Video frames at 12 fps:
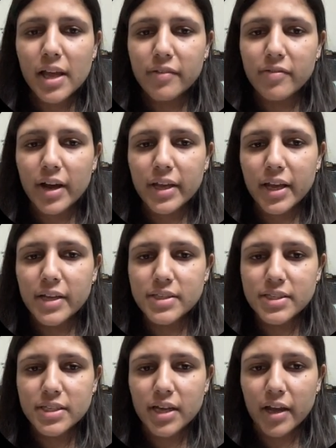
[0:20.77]
yi,
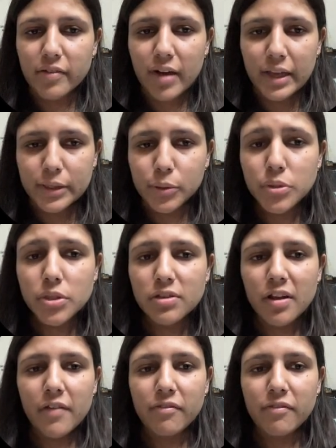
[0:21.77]
ci values,